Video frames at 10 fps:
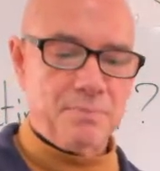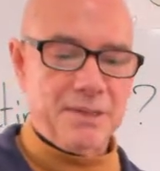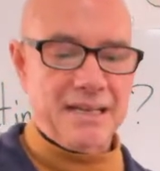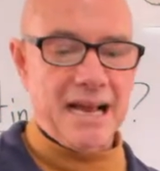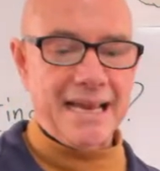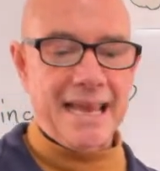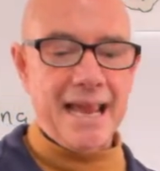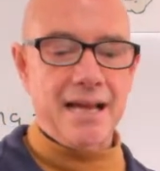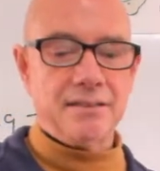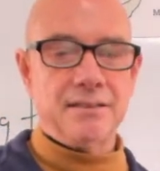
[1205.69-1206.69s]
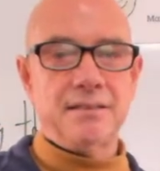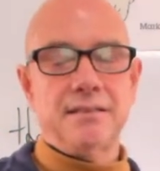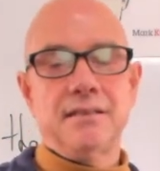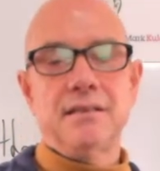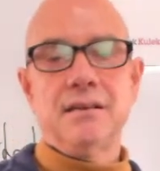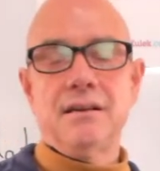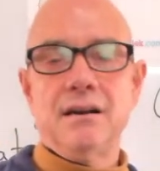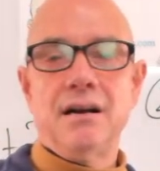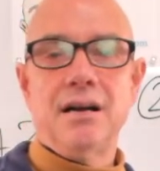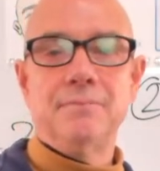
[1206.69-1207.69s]
but I can't
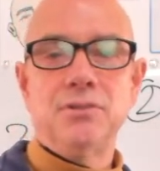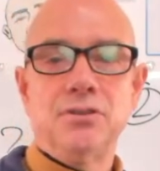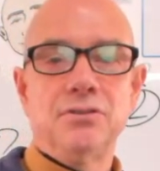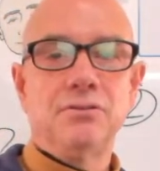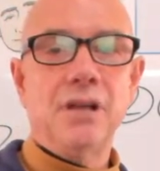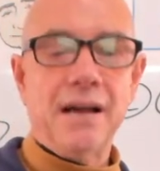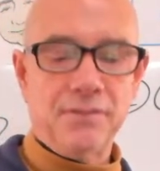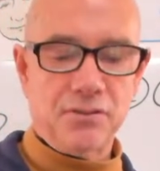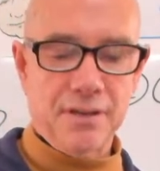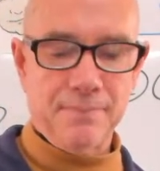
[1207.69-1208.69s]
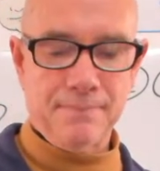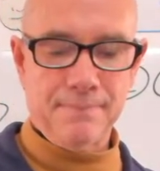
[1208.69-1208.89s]
um, do live stream.